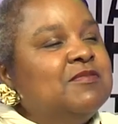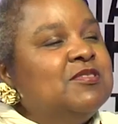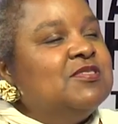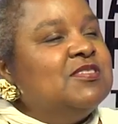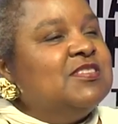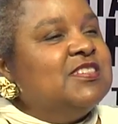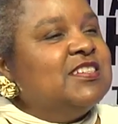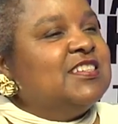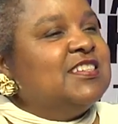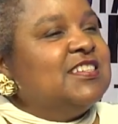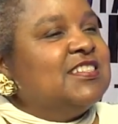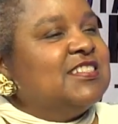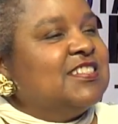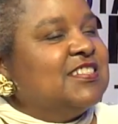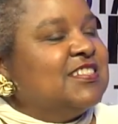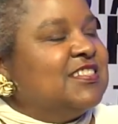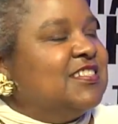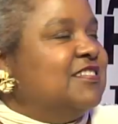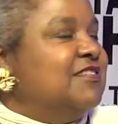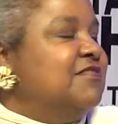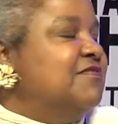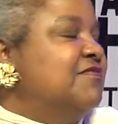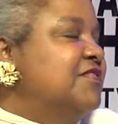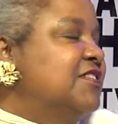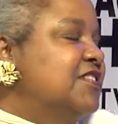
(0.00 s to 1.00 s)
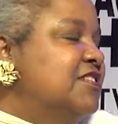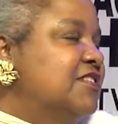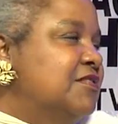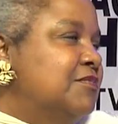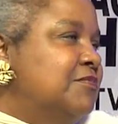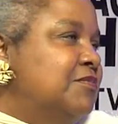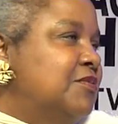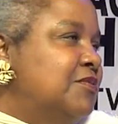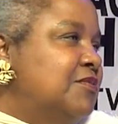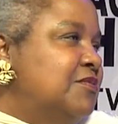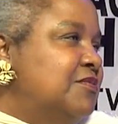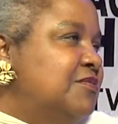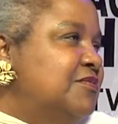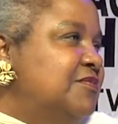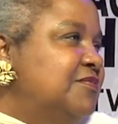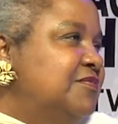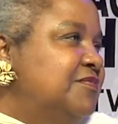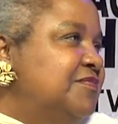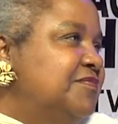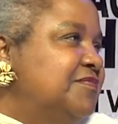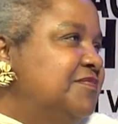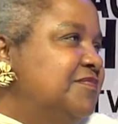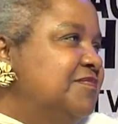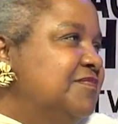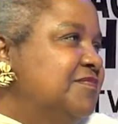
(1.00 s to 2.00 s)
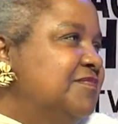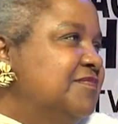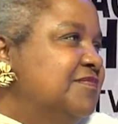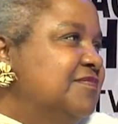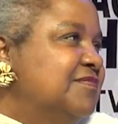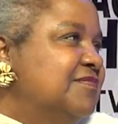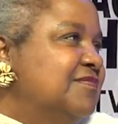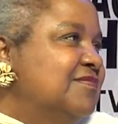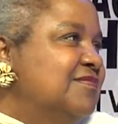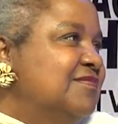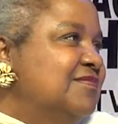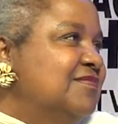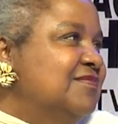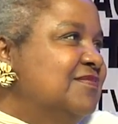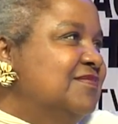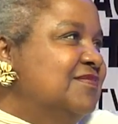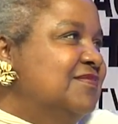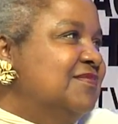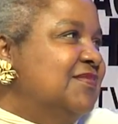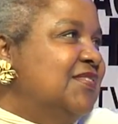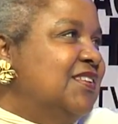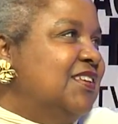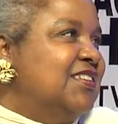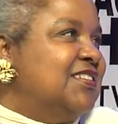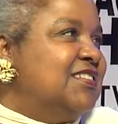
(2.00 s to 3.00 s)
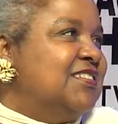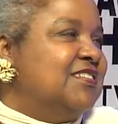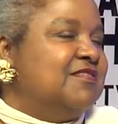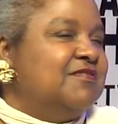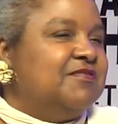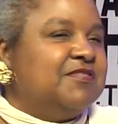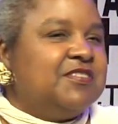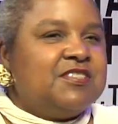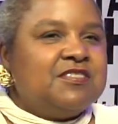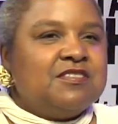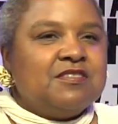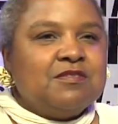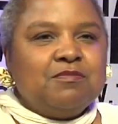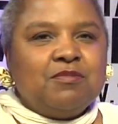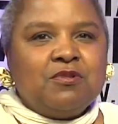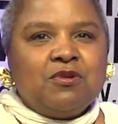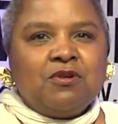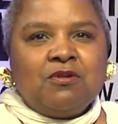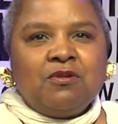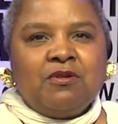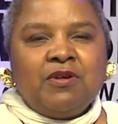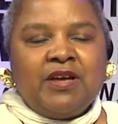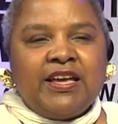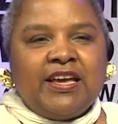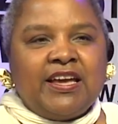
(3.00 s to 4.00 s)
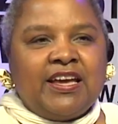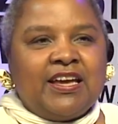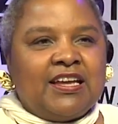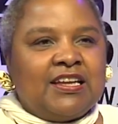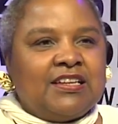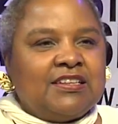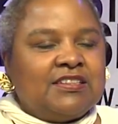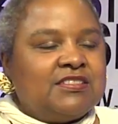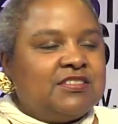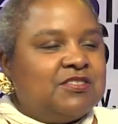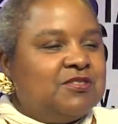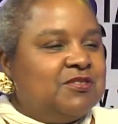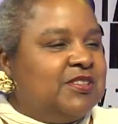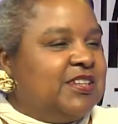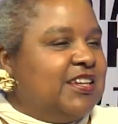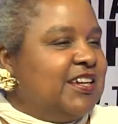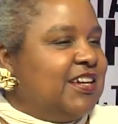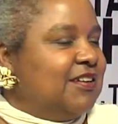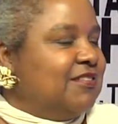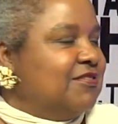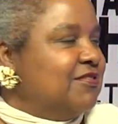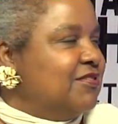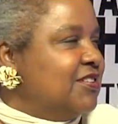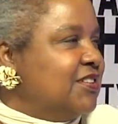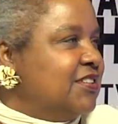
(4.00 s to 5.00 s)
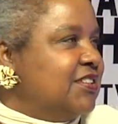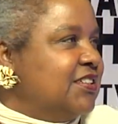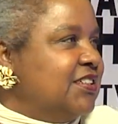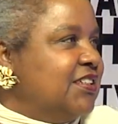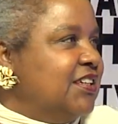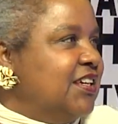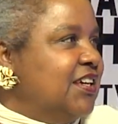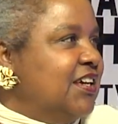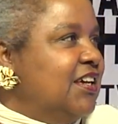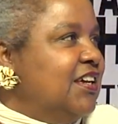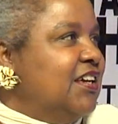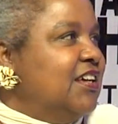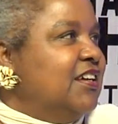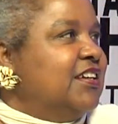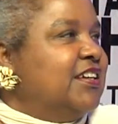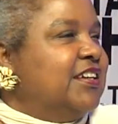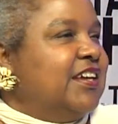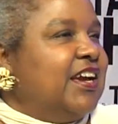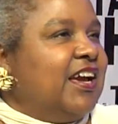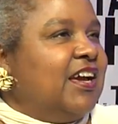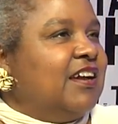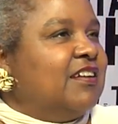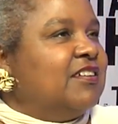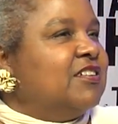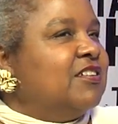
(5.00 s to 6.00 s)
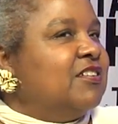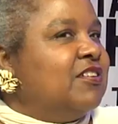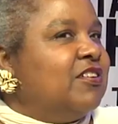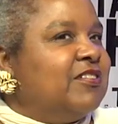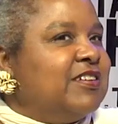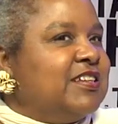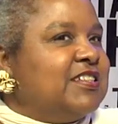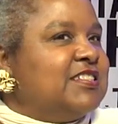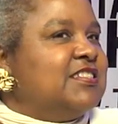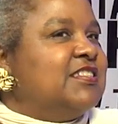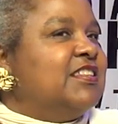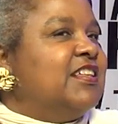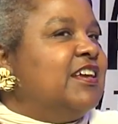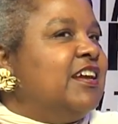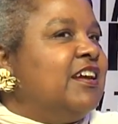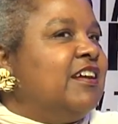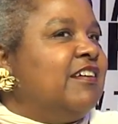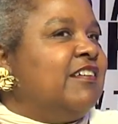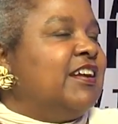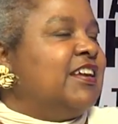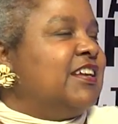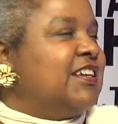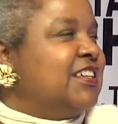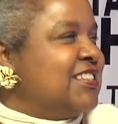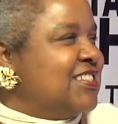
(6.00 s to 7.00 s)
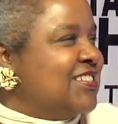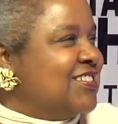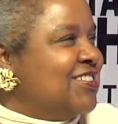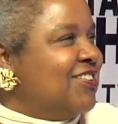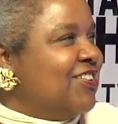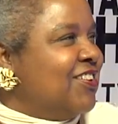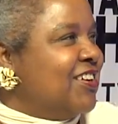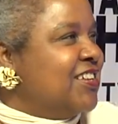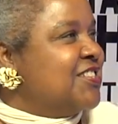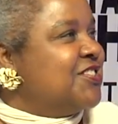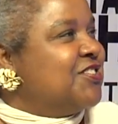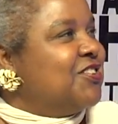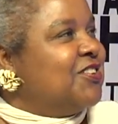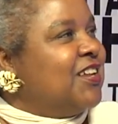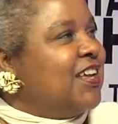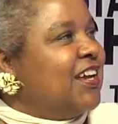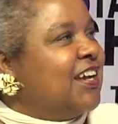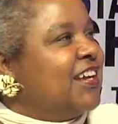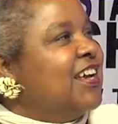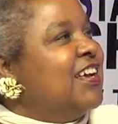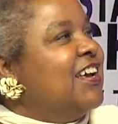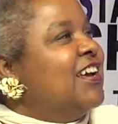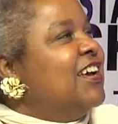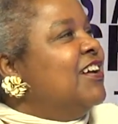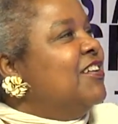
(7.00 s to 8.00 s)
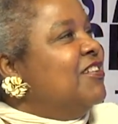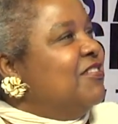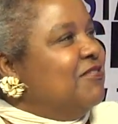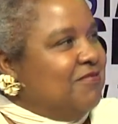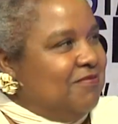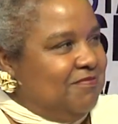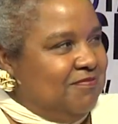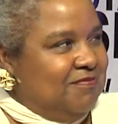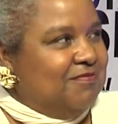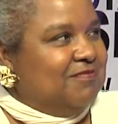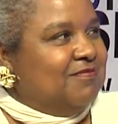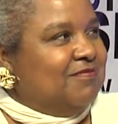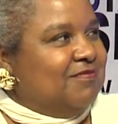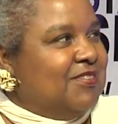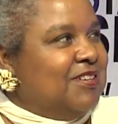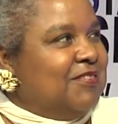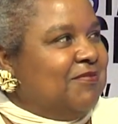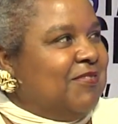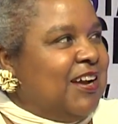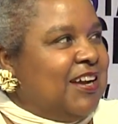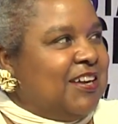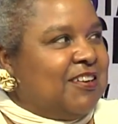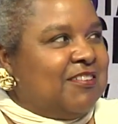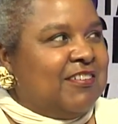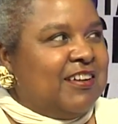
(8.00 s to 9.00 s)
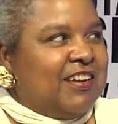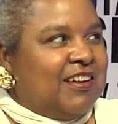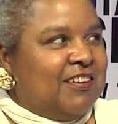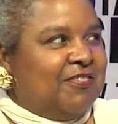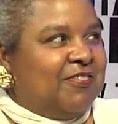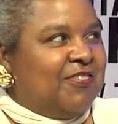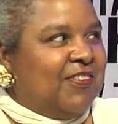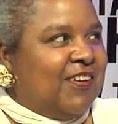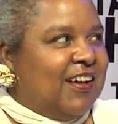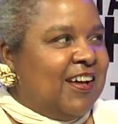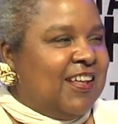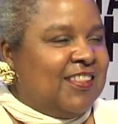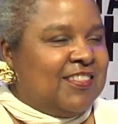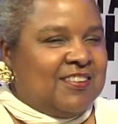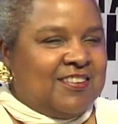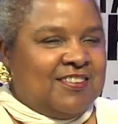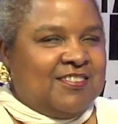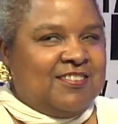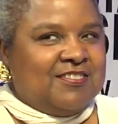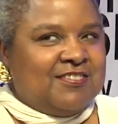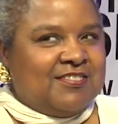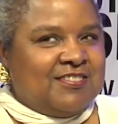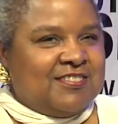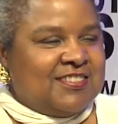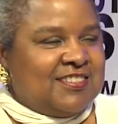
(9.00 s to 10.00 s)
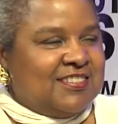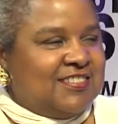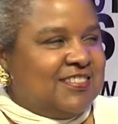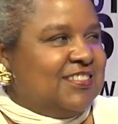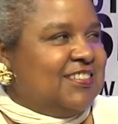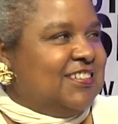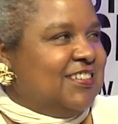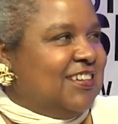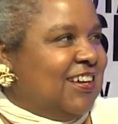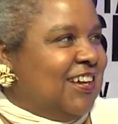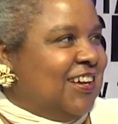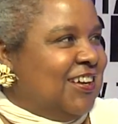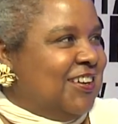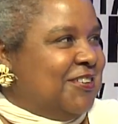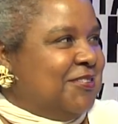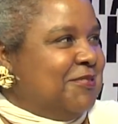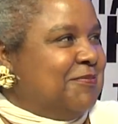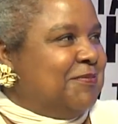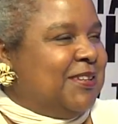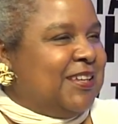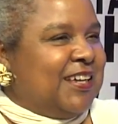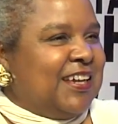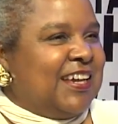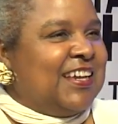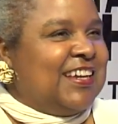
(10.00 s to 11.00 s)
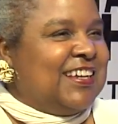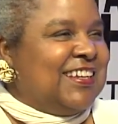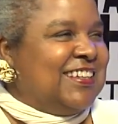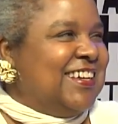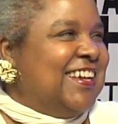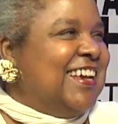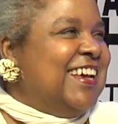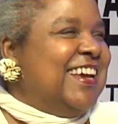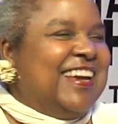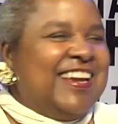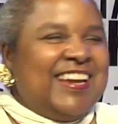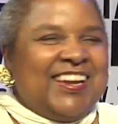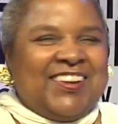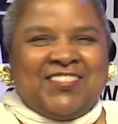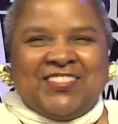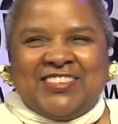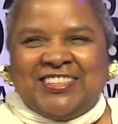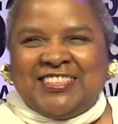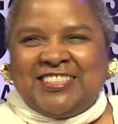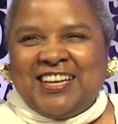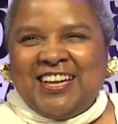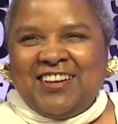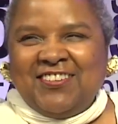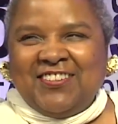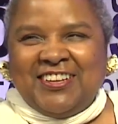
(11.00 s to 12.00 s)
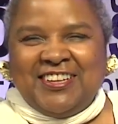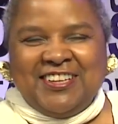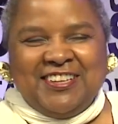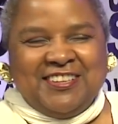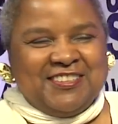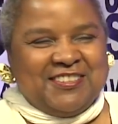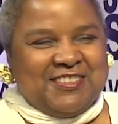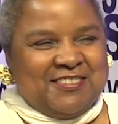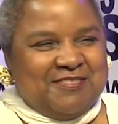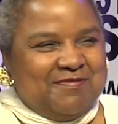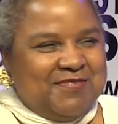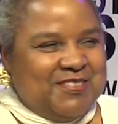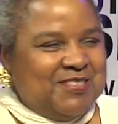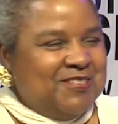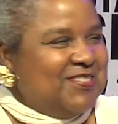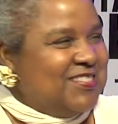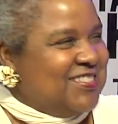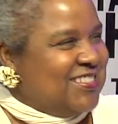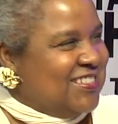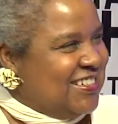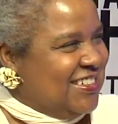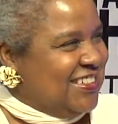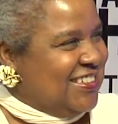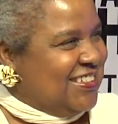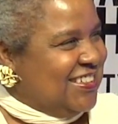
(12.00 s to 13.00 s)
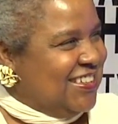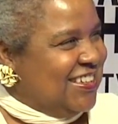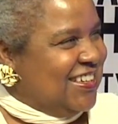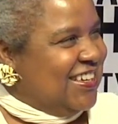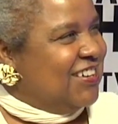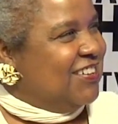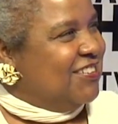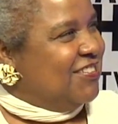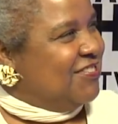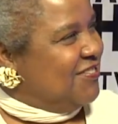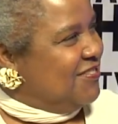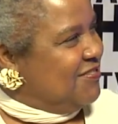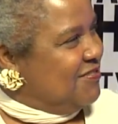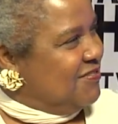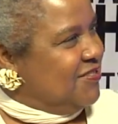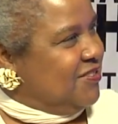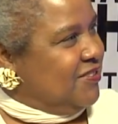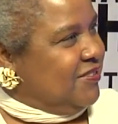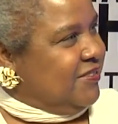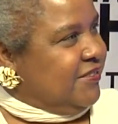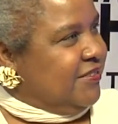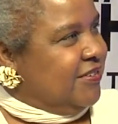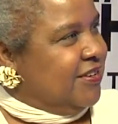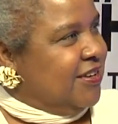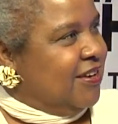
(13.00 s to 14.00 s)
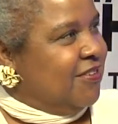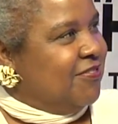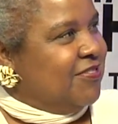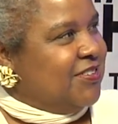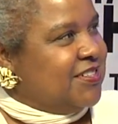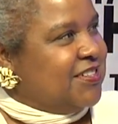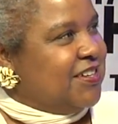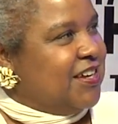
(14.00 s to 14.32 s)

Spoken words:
music is it's invisible. It's invisible, and you can't really, it's there and it's gone. So like when my grandfather, who was senile, played, every time I hear the music, every